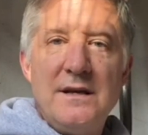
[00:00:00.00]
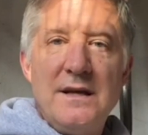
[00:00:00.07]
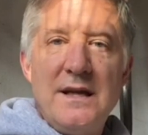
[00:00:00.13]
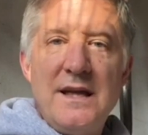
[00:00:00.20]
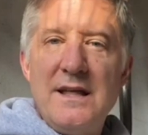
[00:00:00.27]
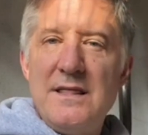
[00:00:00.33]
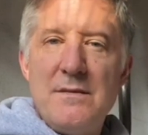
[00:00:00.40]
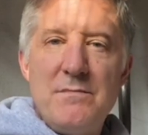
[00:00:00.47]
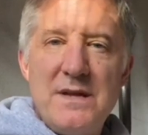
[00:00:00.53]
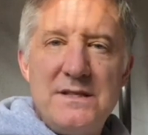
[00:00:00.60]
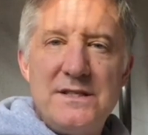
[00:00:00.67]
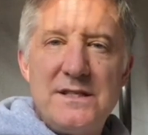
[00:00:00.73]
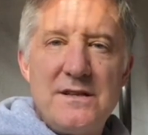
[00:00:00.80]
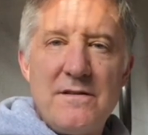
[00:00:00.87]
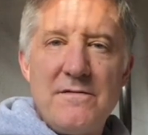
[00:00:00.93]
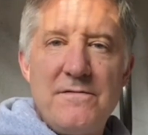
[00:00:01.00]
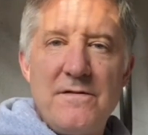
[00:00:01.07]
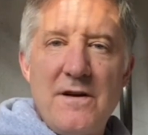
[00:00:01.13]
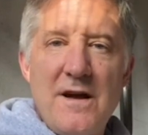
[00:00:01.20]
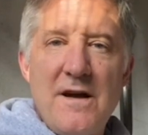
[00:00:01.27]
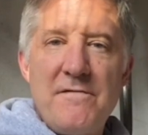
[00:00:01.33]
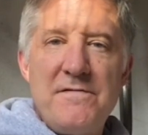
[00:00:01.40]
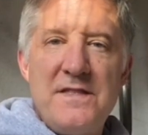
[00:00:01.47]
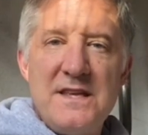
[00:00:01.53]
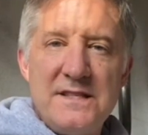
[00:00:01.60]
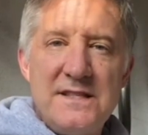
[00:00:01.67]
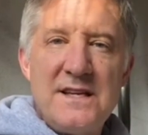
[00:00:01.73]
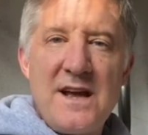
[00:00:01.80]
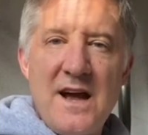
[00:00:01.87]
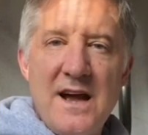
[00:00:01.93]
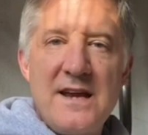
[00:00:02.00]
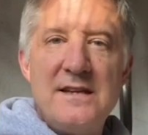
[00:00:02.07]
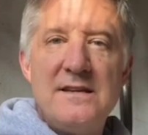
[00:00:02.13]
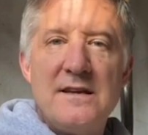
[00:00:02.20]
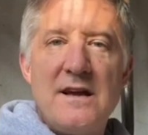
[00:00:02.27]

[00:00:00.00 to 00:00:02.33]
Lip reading: in the midst of this kind